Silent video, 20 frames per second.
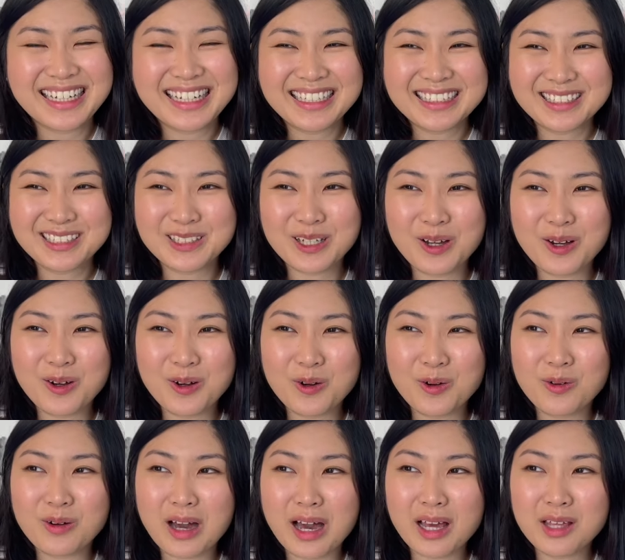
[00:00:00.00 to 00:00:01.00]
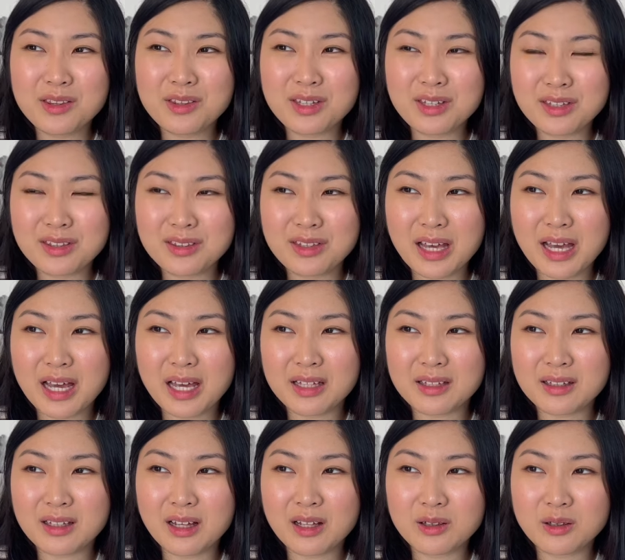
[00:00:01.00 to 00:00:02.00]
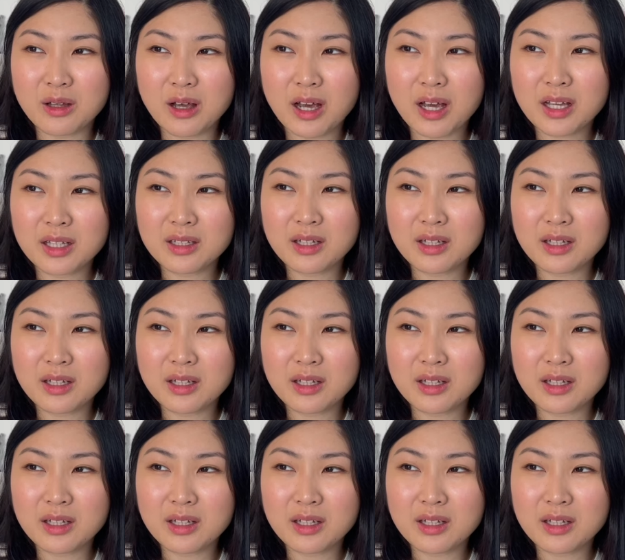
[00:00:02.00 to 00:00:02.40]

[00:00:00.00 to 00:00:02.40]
So I think that a lot